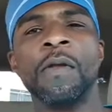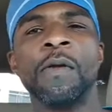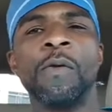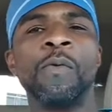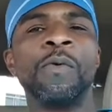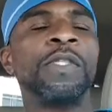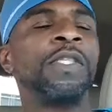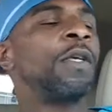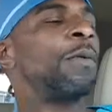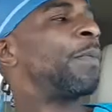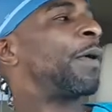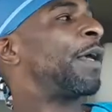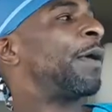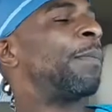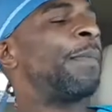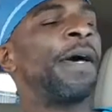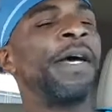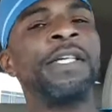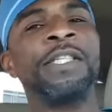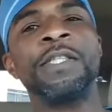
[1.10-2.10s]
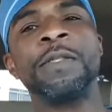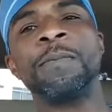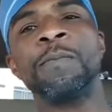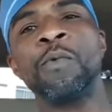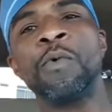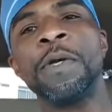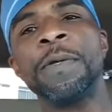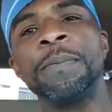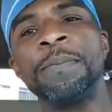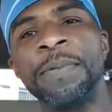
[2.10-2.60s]
What's up, everybody? It's your
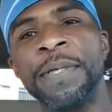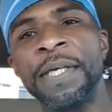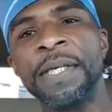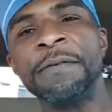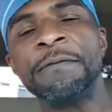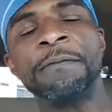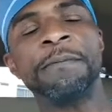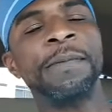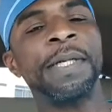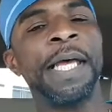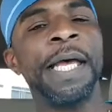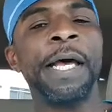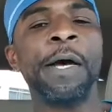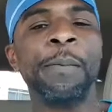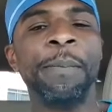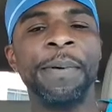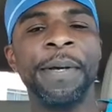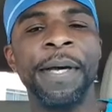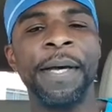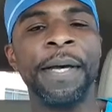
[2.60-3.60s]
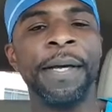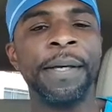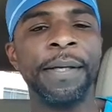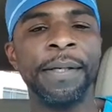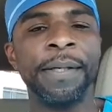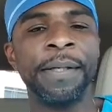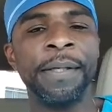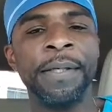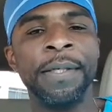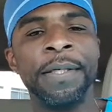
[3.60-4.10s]
boy P from Loud Pack.
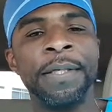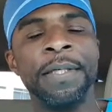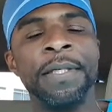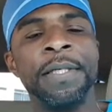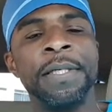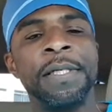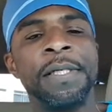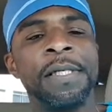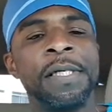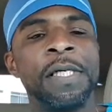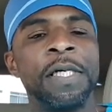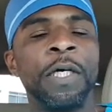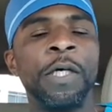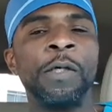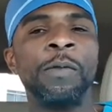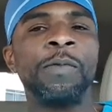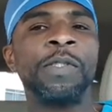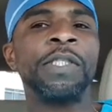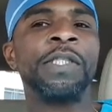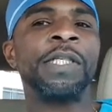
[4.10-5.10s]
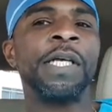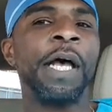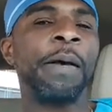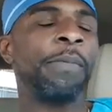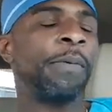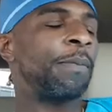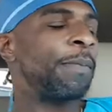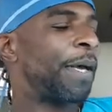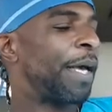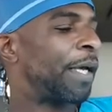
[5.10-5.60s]
Just
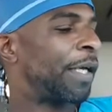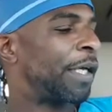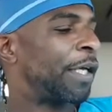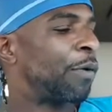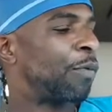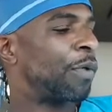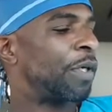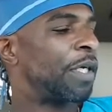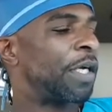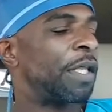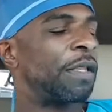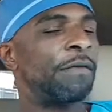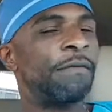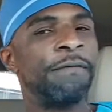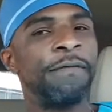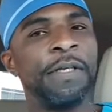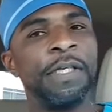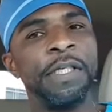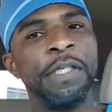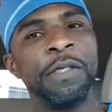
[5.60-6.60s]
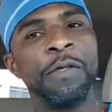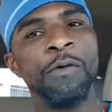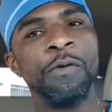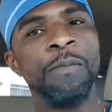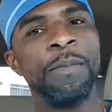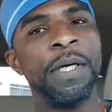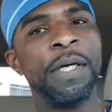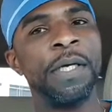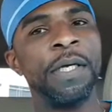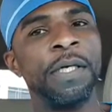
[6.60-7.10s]
hopping back in with another video,
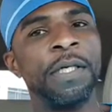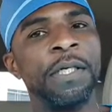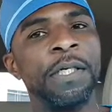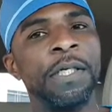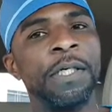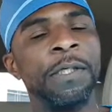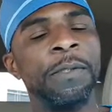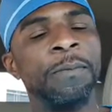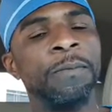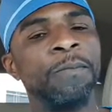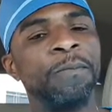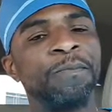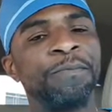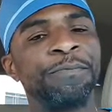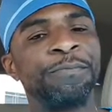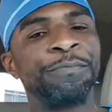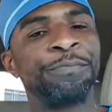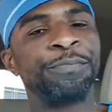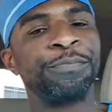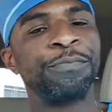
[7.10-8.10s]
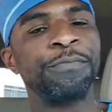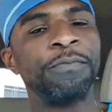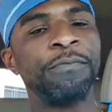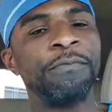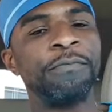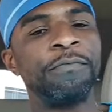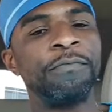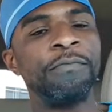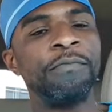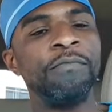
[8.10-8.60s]
man.
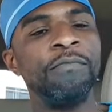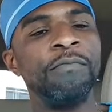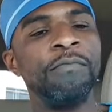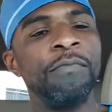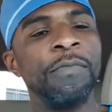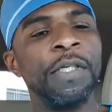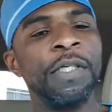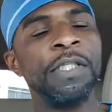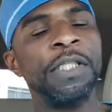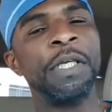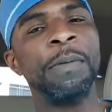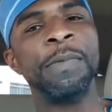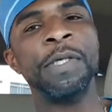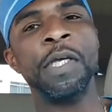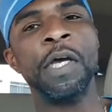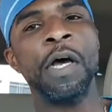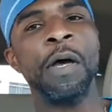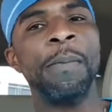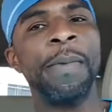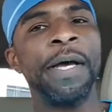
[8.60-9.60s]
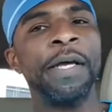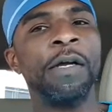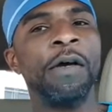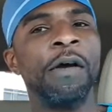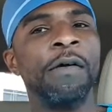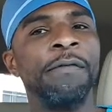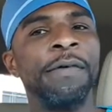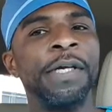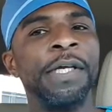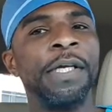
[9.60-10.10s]
Some of y'all might
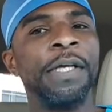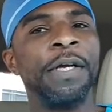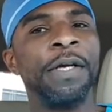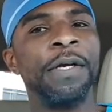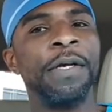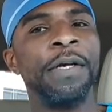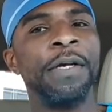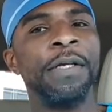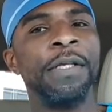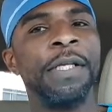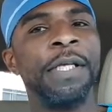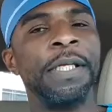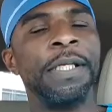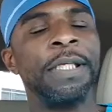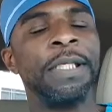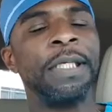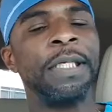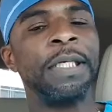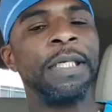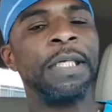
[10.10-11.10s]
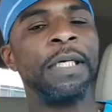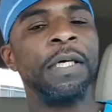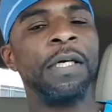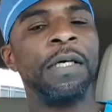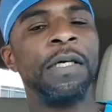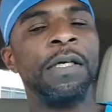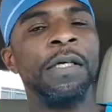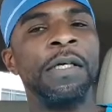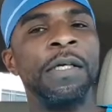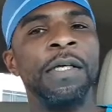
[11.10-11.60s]
already heard that
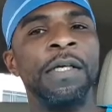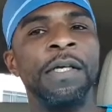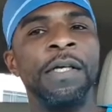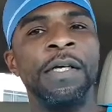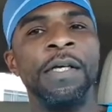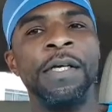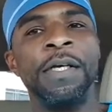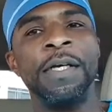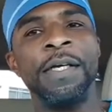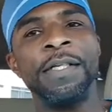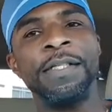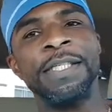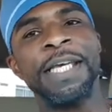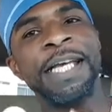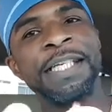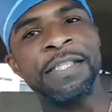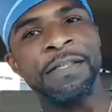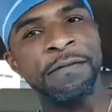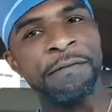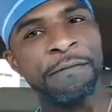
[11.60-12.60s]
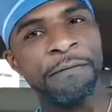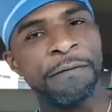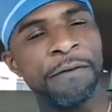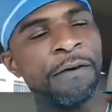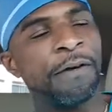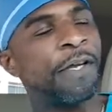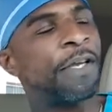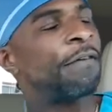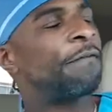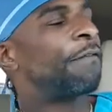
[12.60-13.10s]
the Tyson
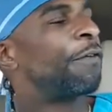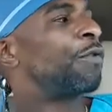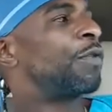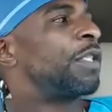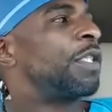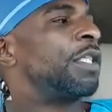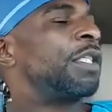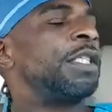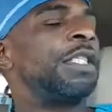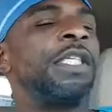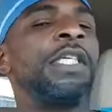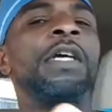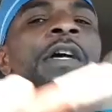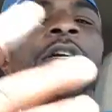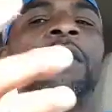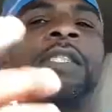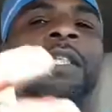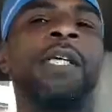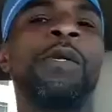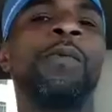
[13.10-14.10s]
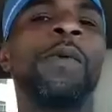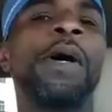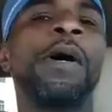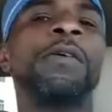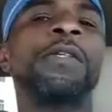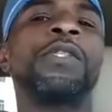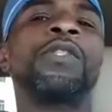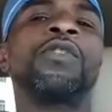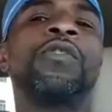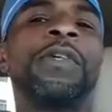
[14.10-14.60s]
Fury versus Deontay
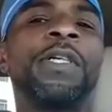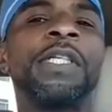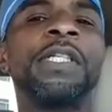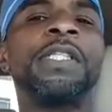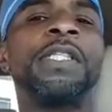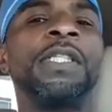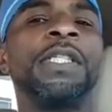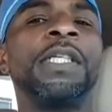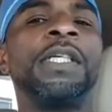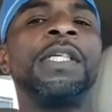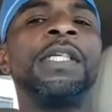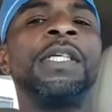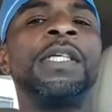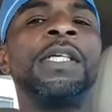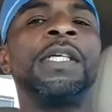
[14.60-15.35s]
Wilder trilogy